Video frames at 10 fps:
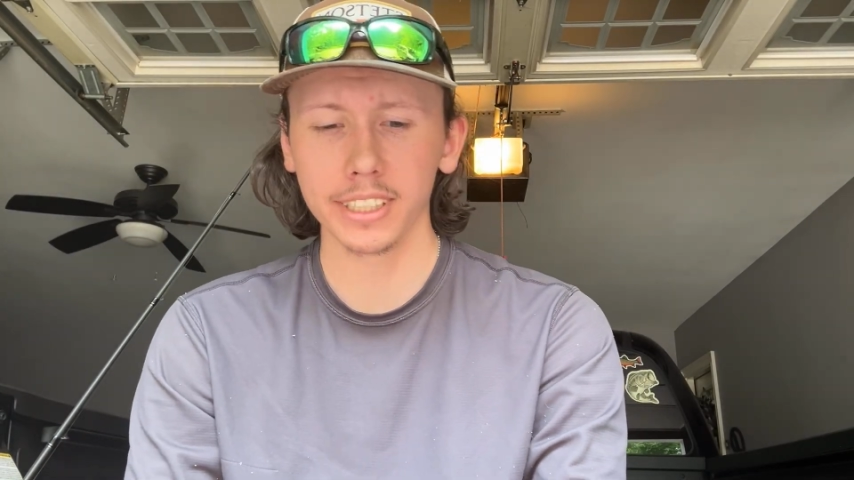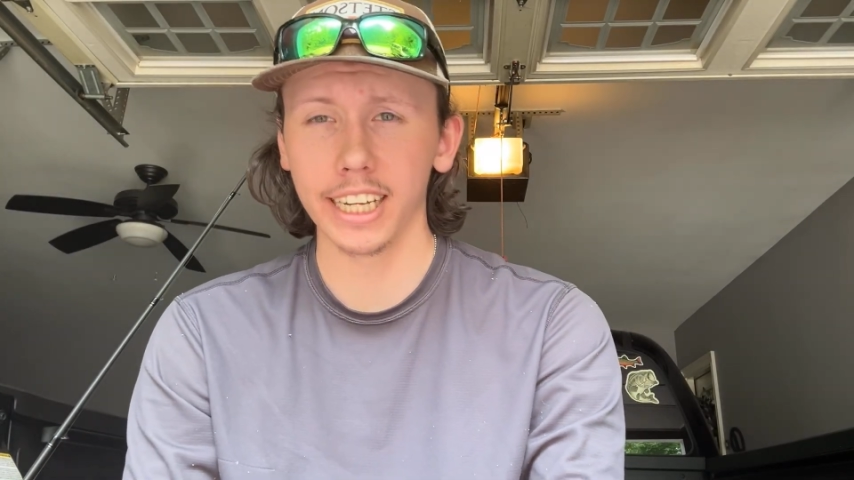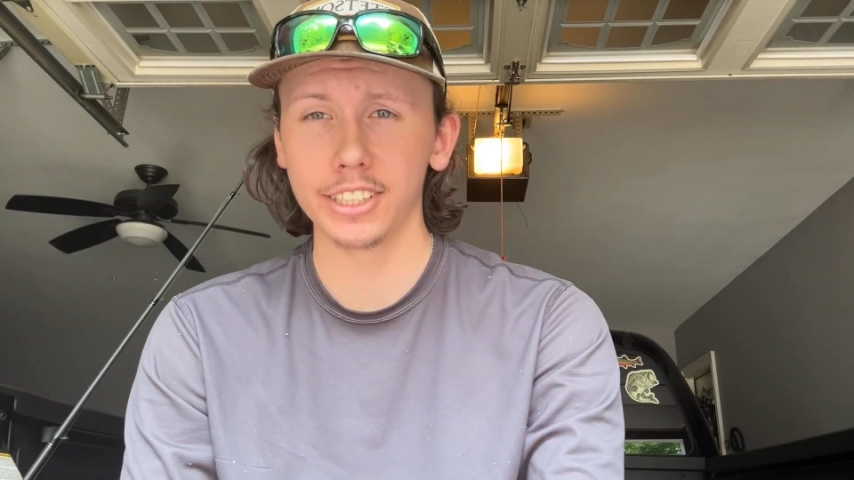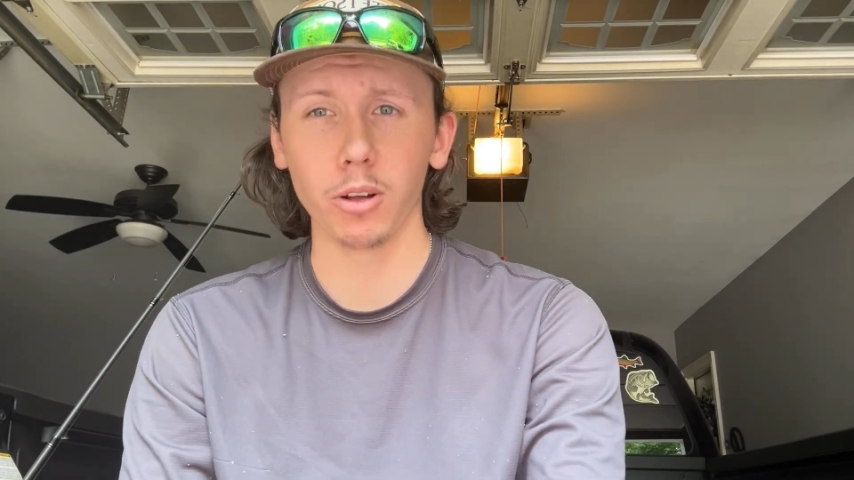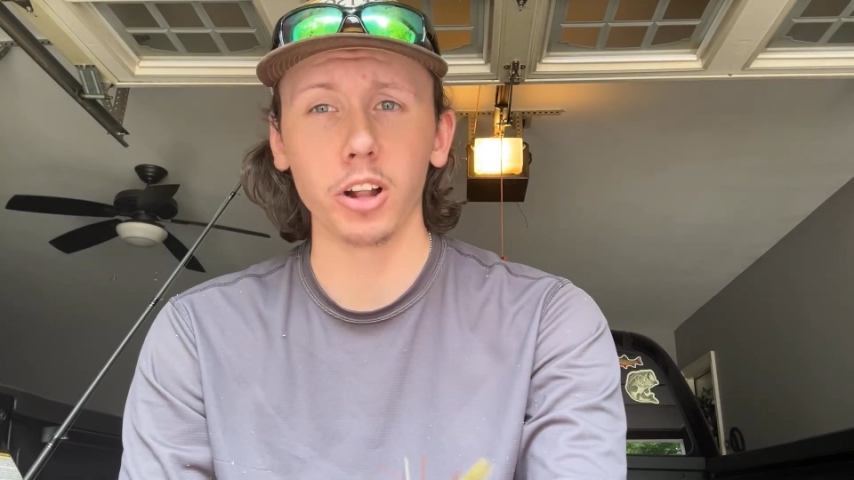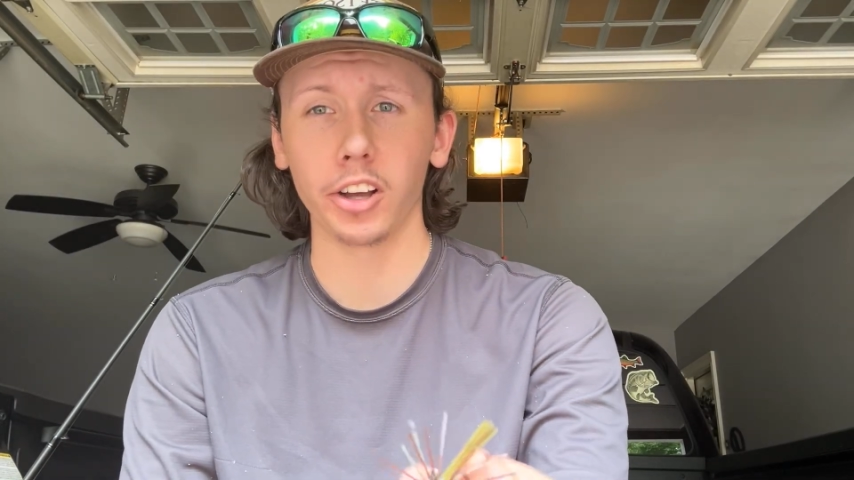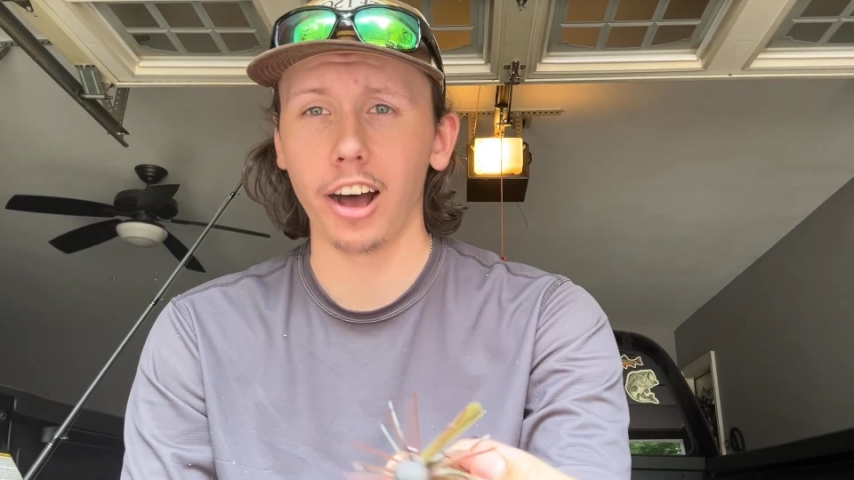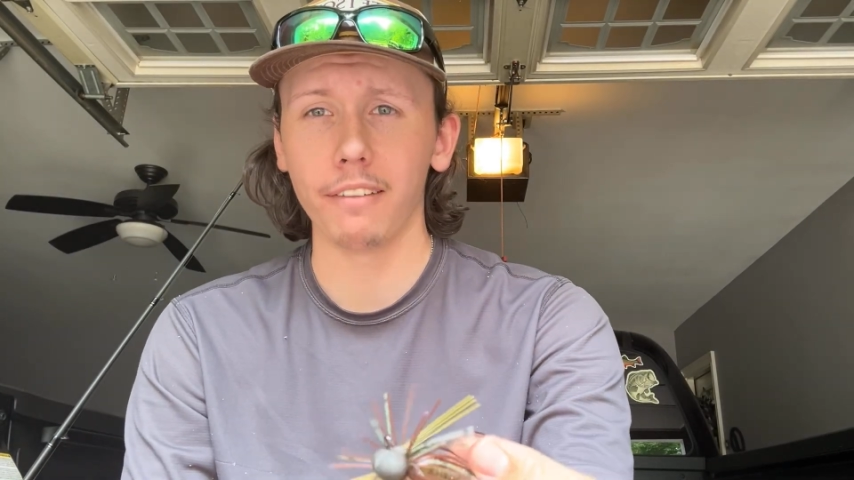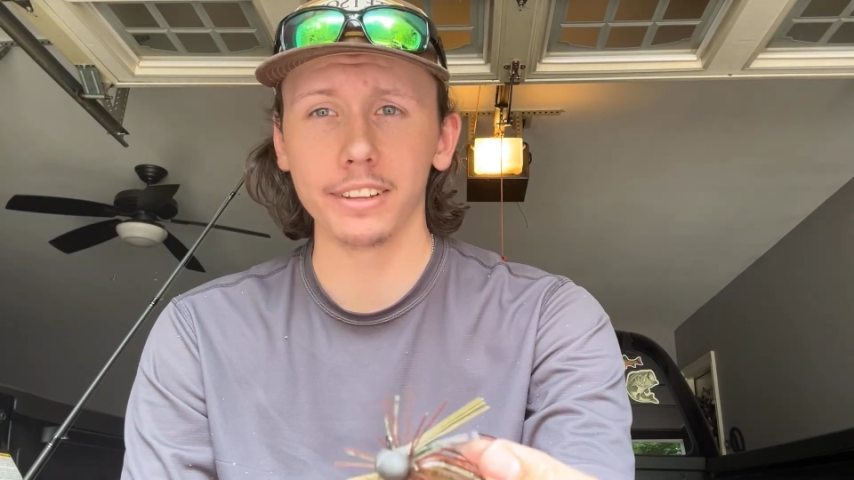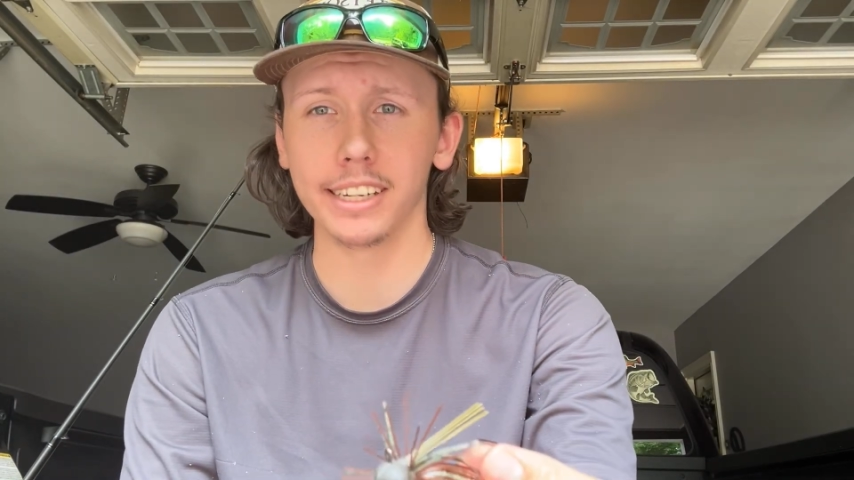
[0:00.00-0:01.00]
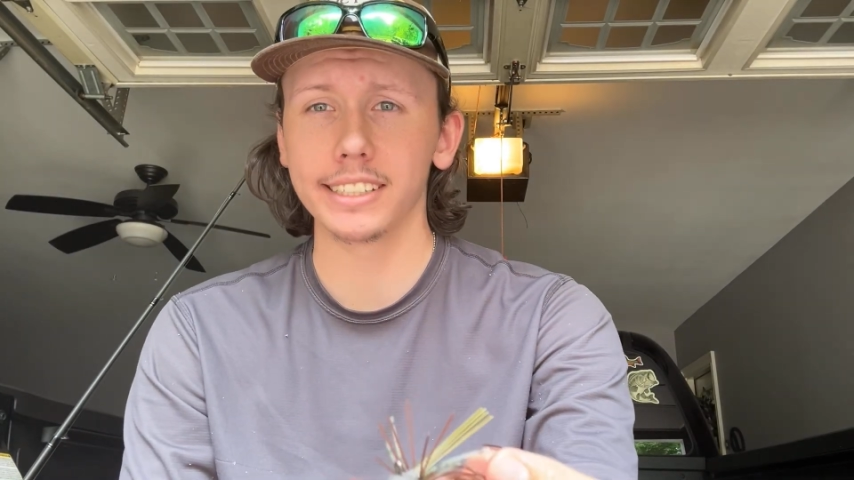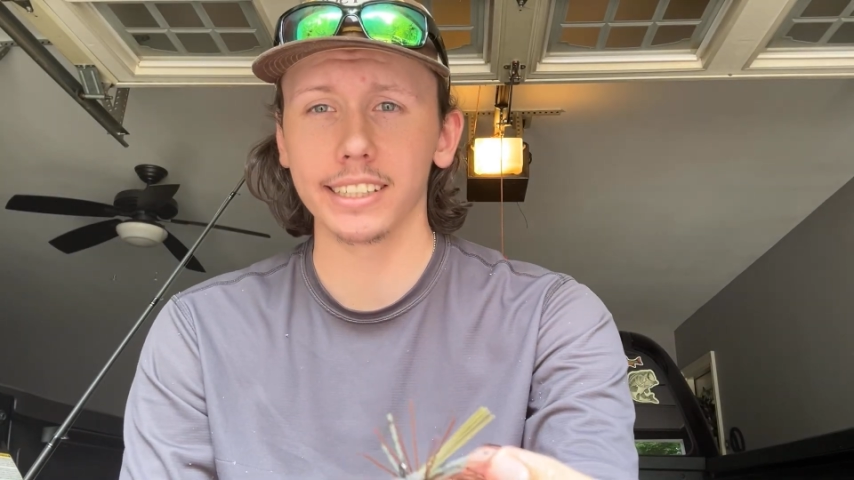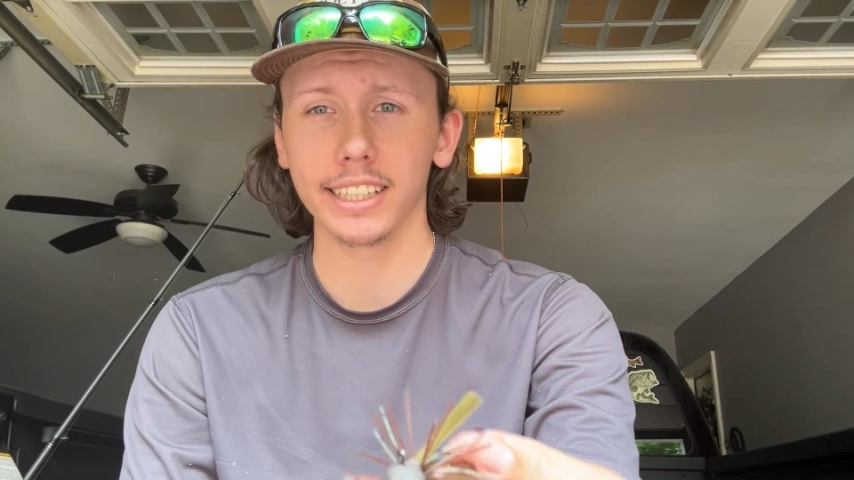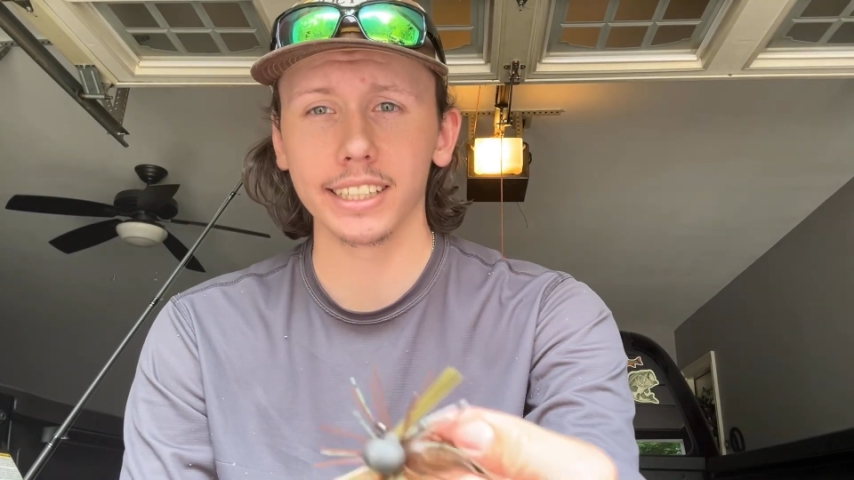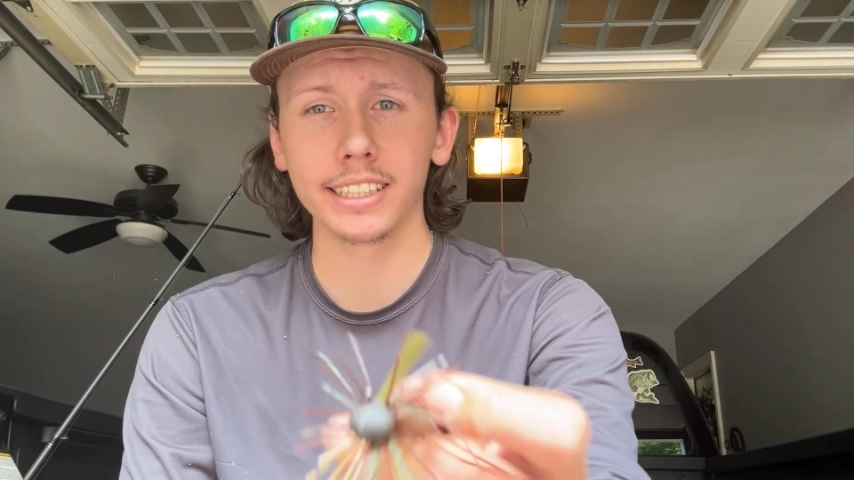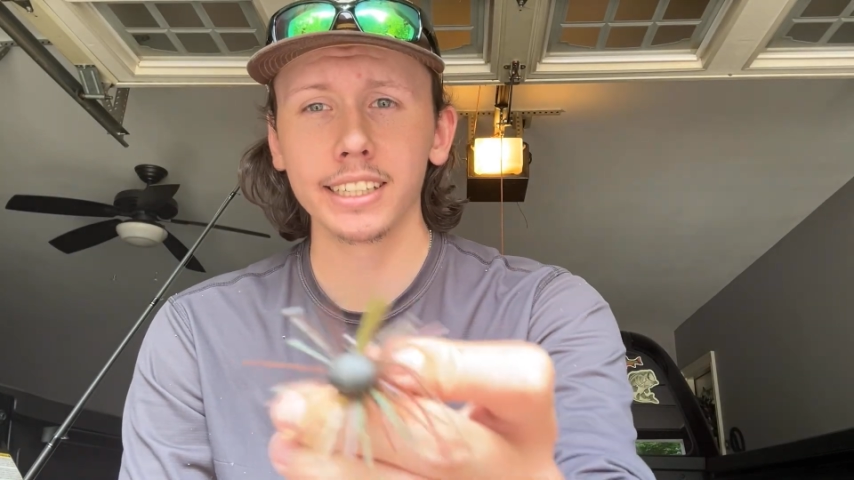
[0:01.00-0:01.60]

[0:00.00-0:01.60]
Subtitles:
It's all a confidence thing.